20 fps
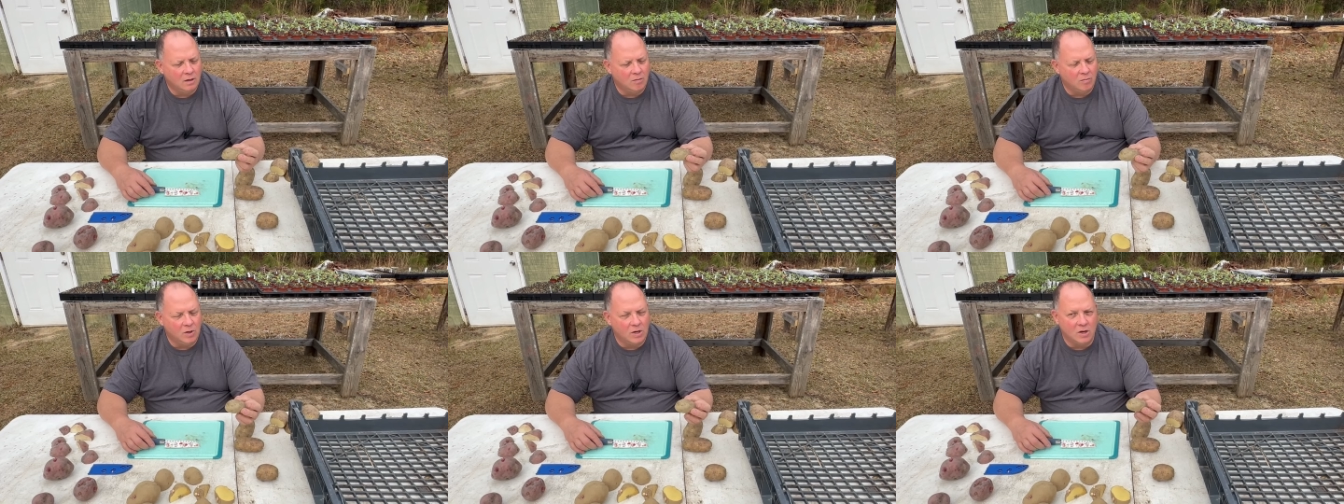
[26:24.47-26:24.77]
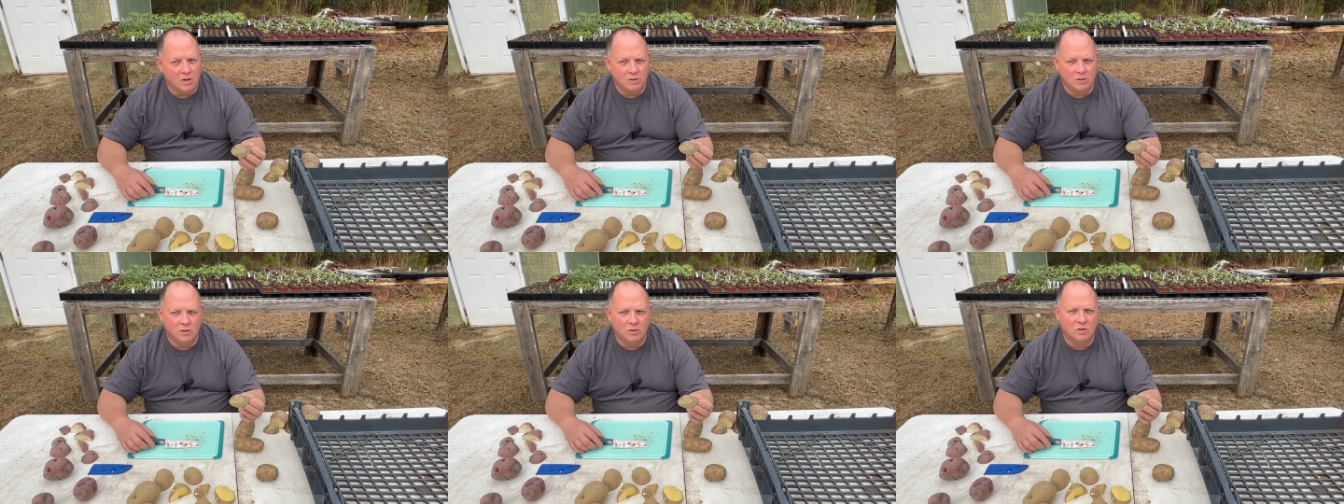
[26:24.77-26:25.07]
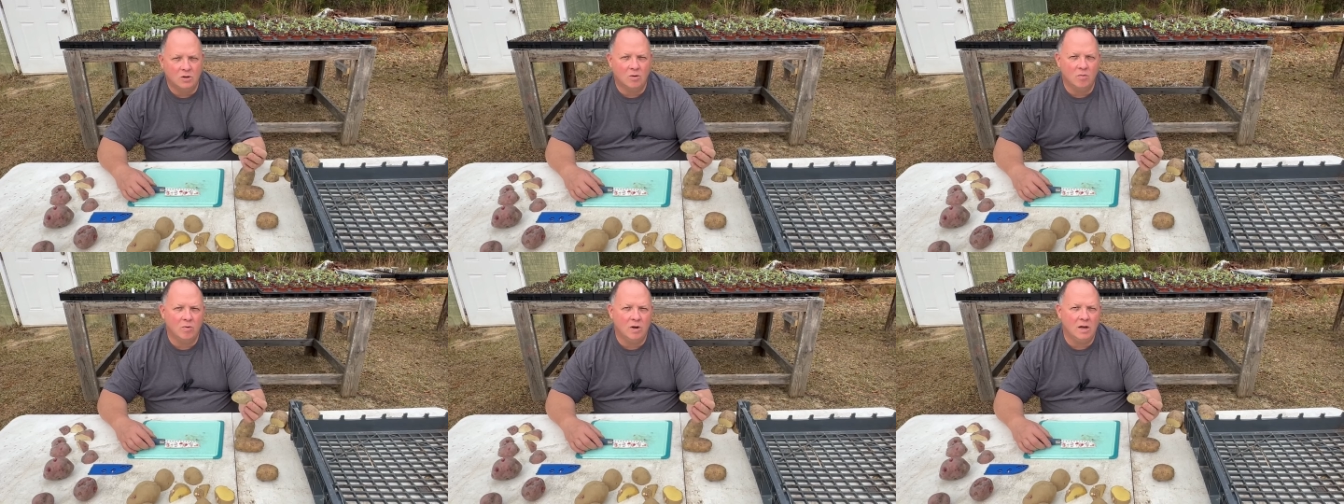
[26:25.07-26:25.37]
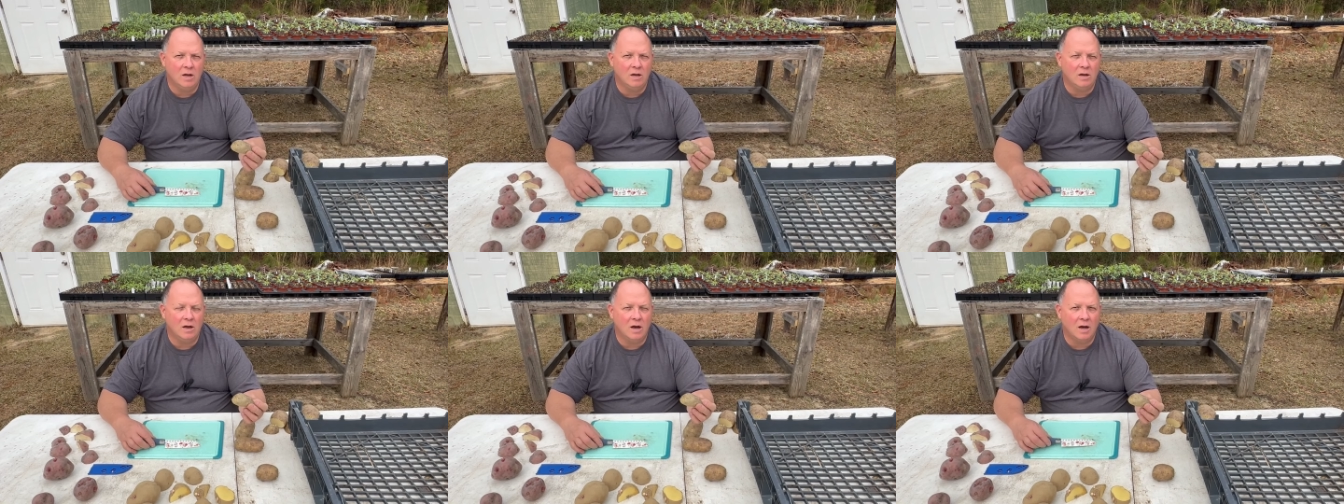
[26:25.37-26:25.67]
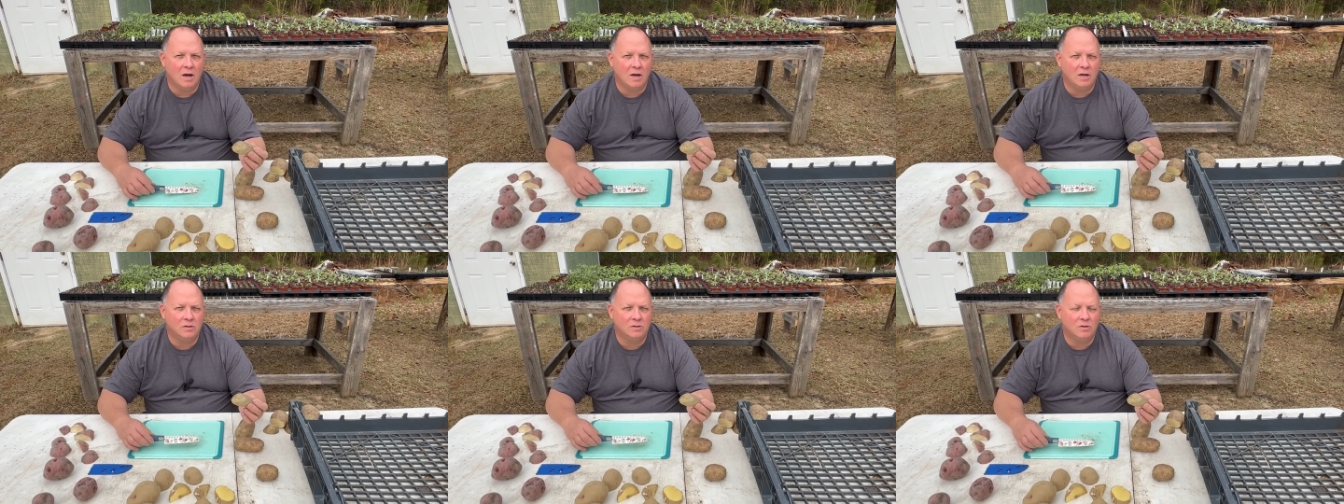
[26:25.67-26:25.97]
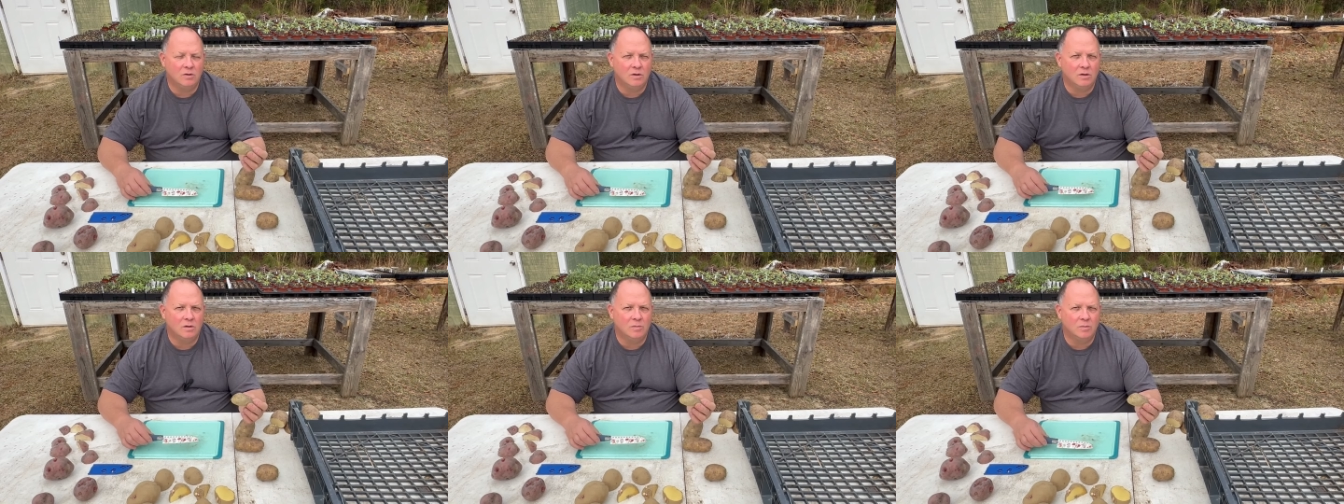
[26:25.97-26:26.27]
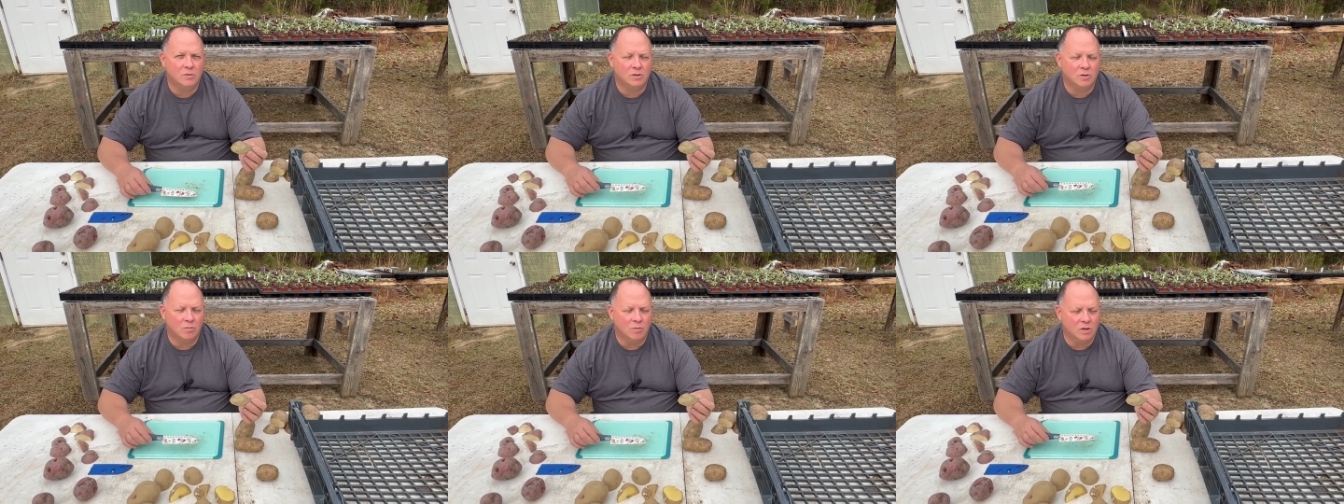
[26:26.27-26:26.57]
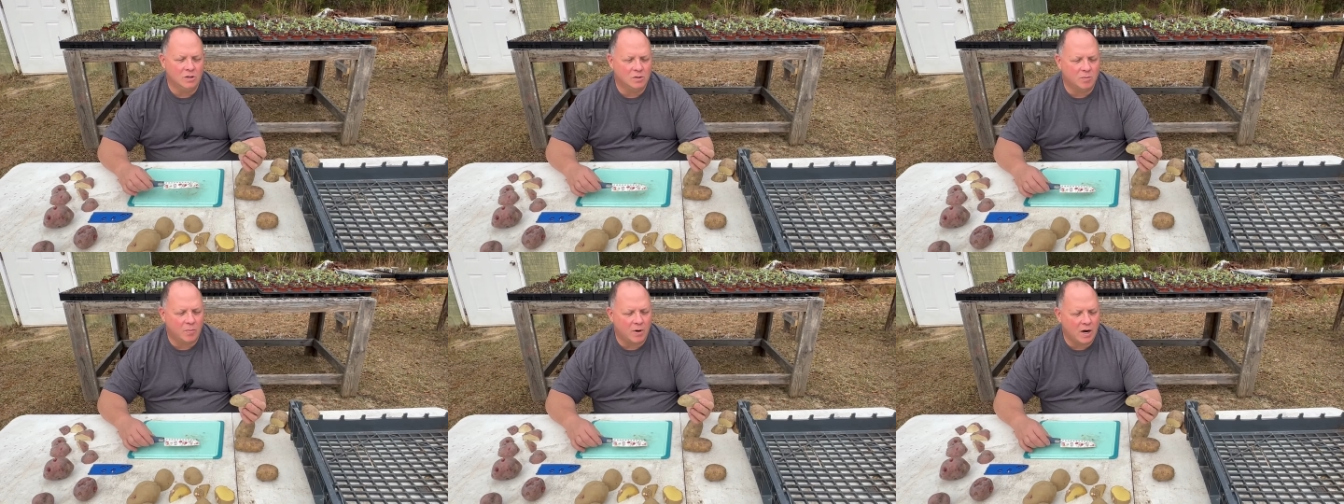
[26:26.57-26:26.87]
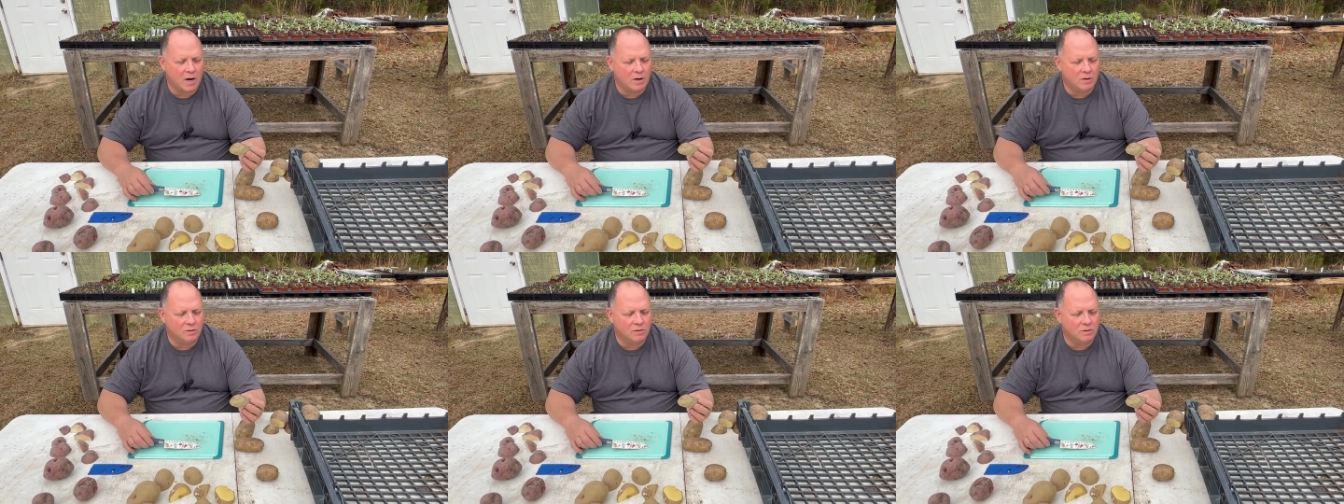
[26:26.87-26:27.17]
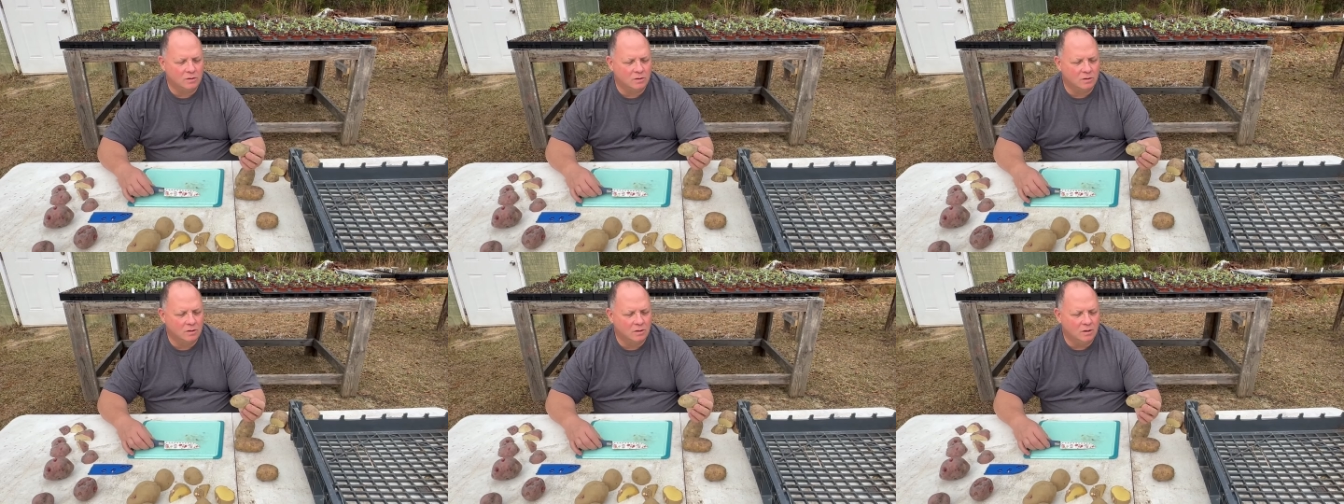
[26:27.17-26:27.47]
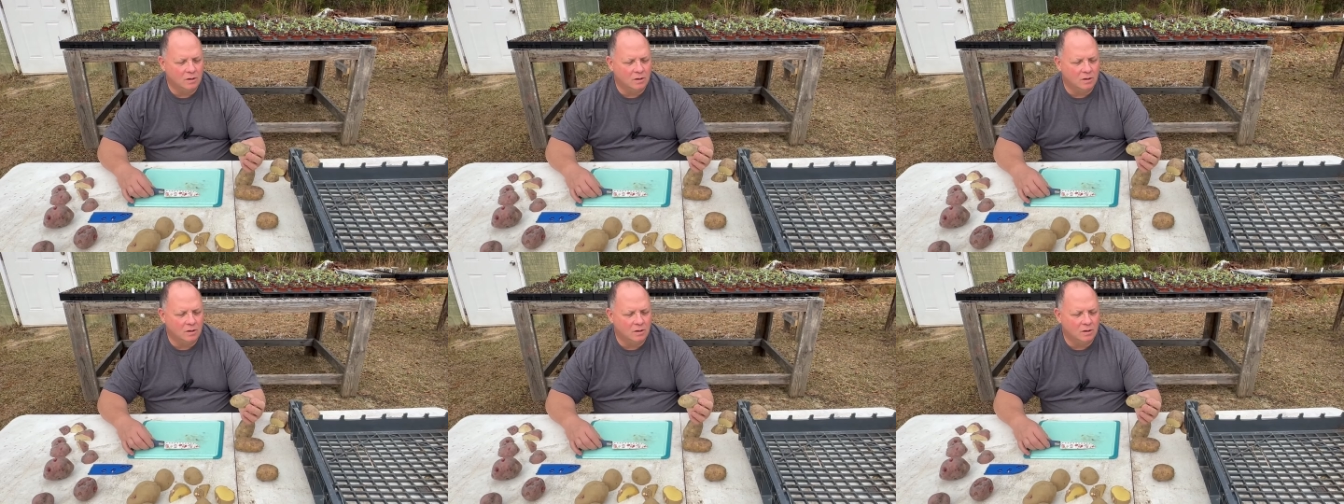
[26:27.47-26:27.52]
because there's so many eyes on them and so many sprouts,